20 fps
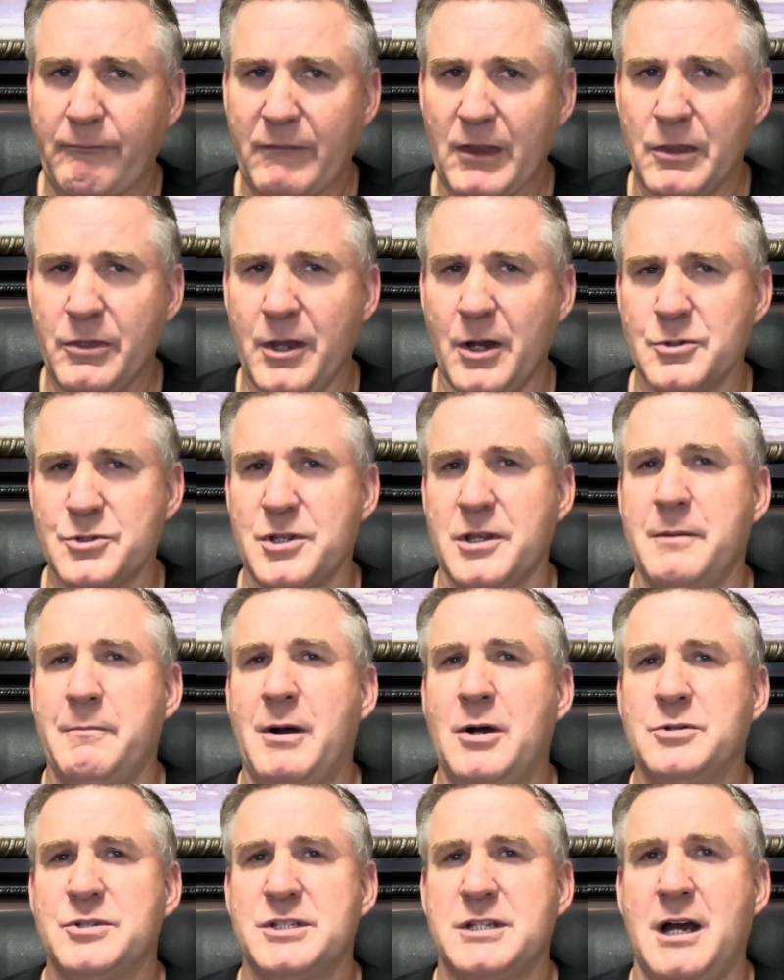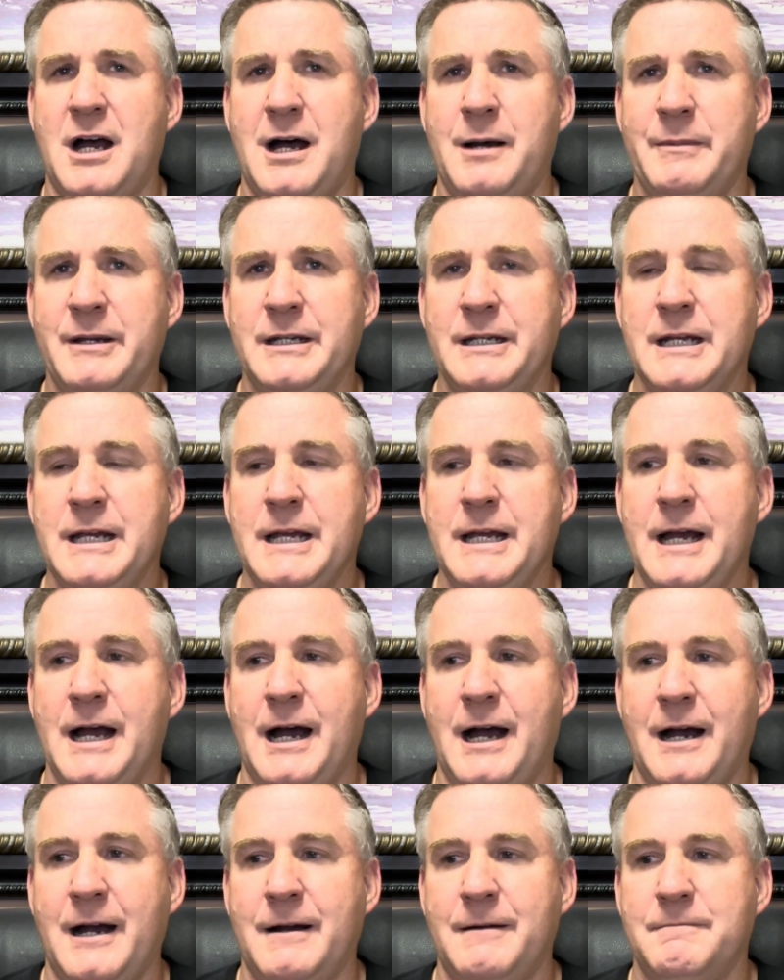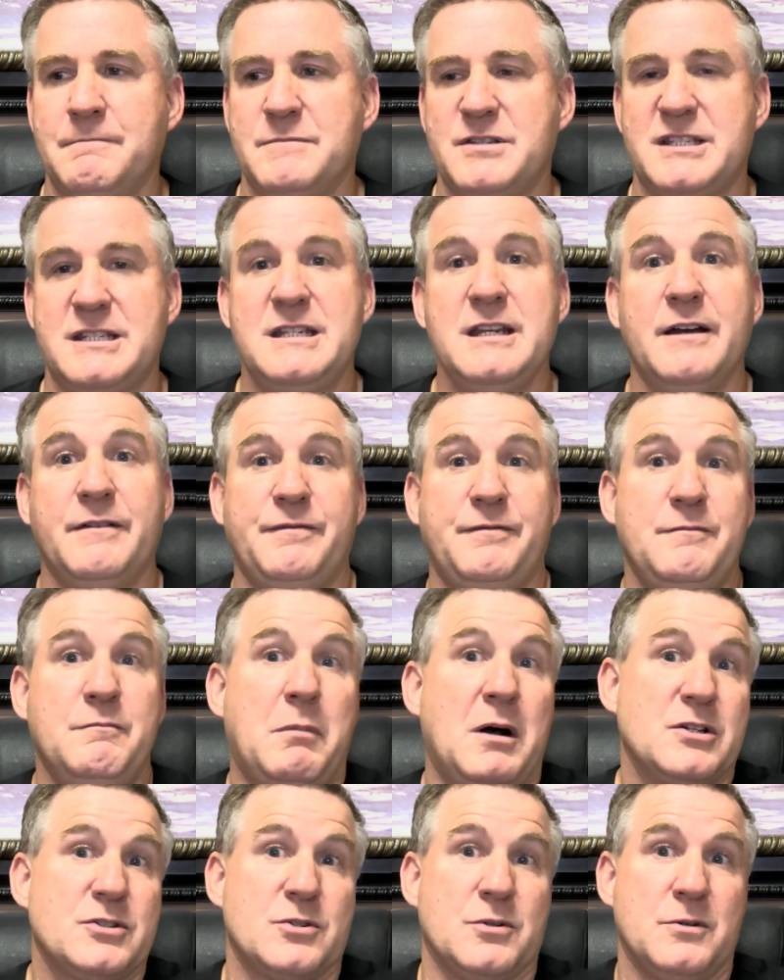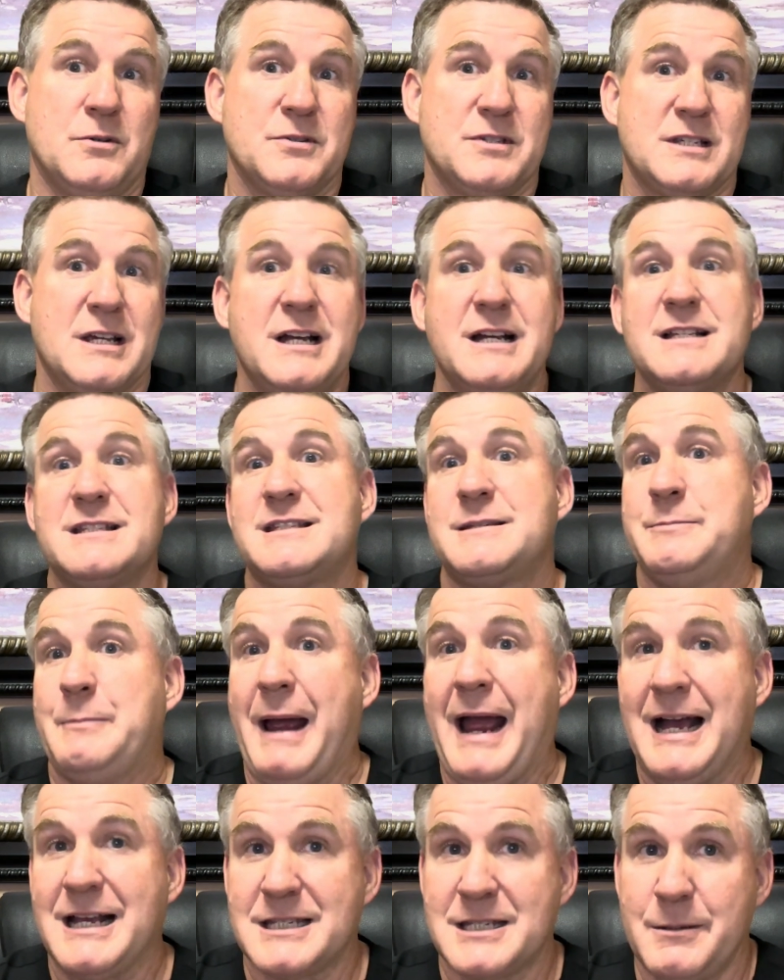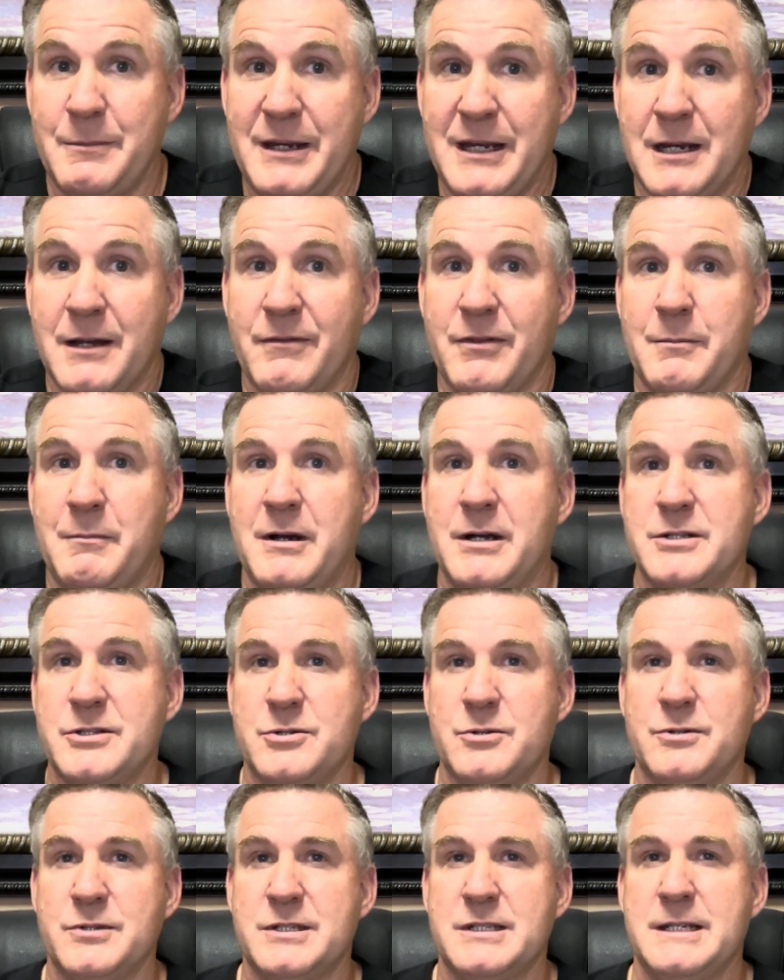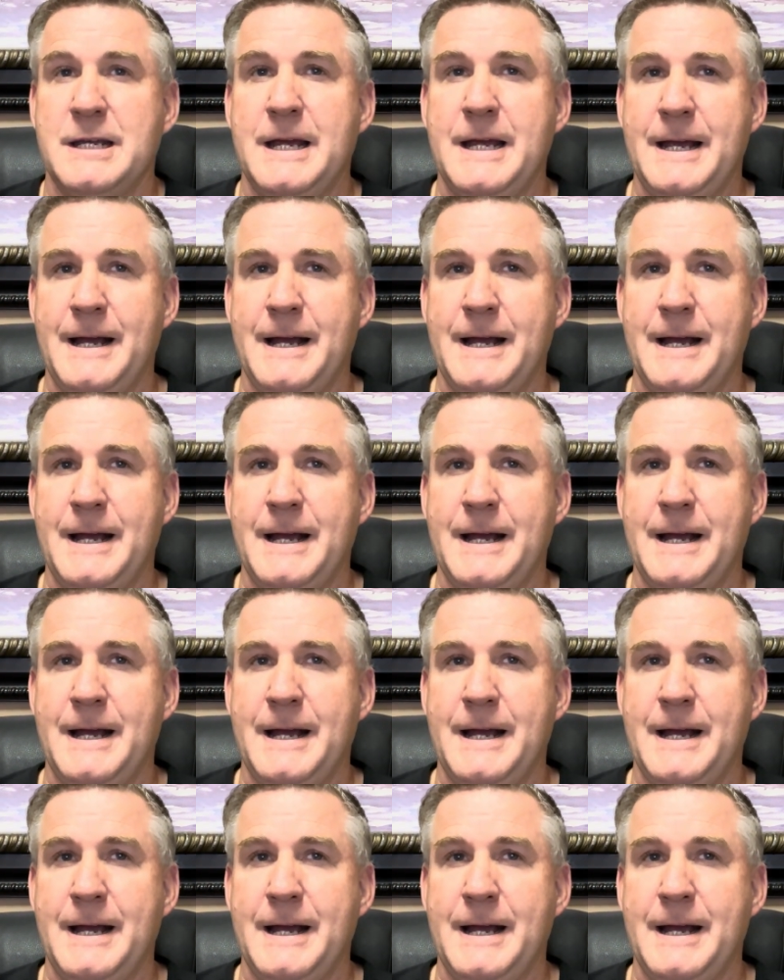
those are the most common. Uh, stiff muscles, spasming of the muscles.